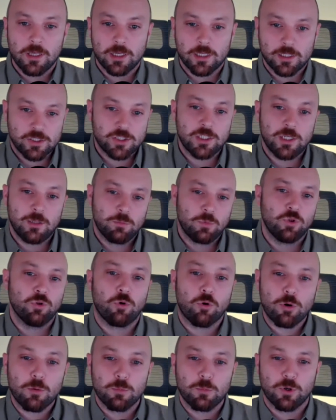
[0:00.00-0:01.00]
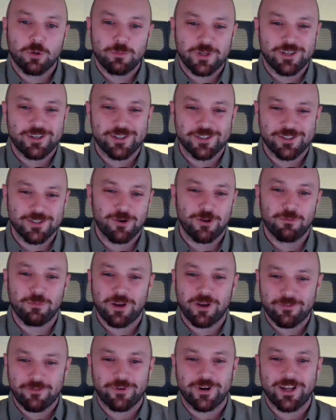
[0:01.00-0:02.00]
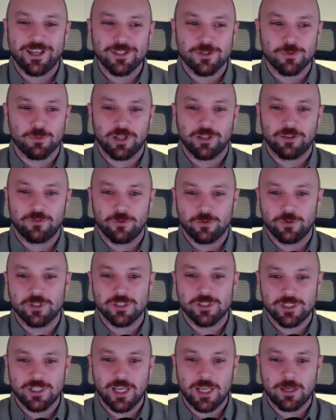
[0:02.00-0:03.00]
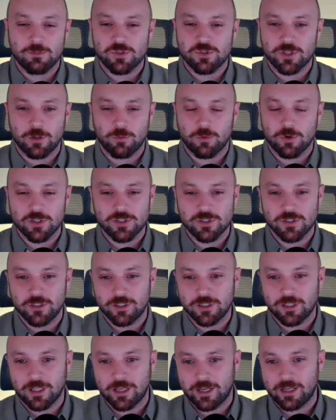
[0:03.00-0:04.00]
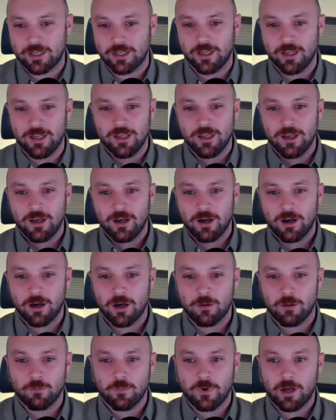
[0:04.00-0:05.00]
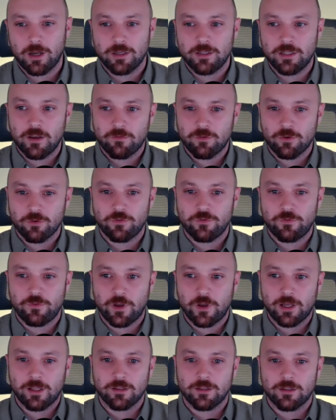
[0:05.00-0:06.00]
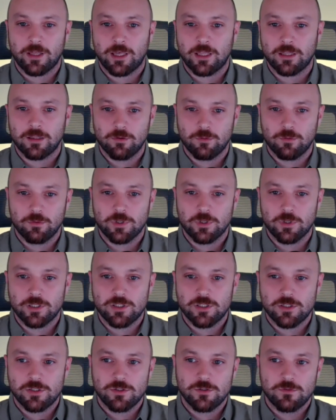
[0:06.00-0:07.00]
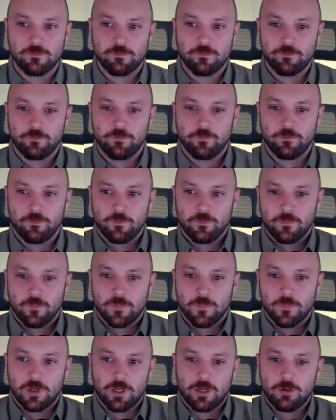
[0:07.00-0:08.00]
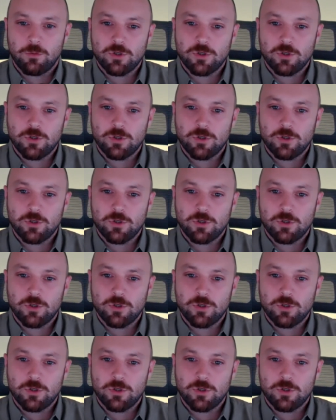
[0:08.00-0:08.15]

it seemed normal because all my friends went through the same. So it wasn't like, um, I never felt that it's, it